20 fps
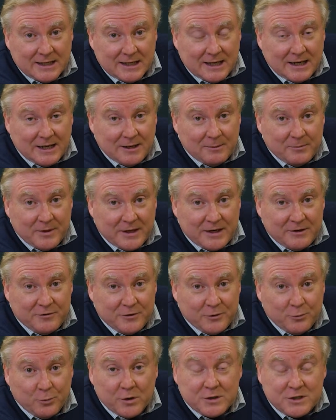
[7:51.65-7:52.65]
that if
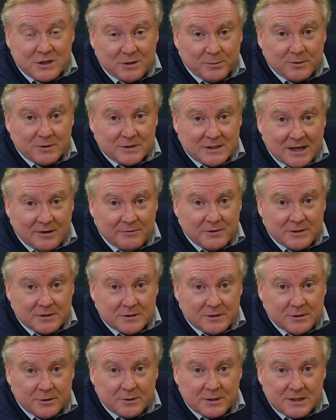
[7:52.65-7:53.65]
you watch him on
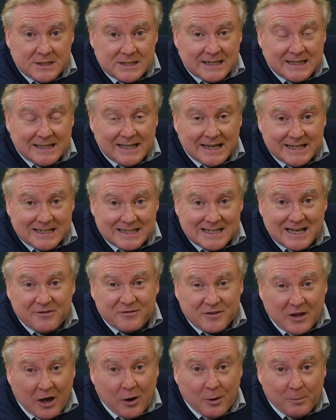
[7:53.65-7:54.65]
television, you can see that his
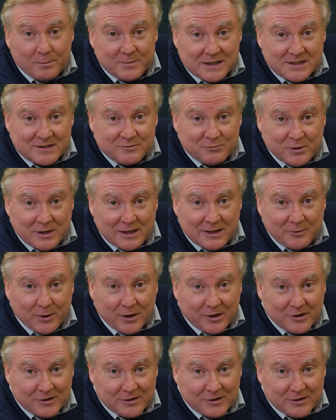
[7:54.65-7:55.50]
left arm doesn't really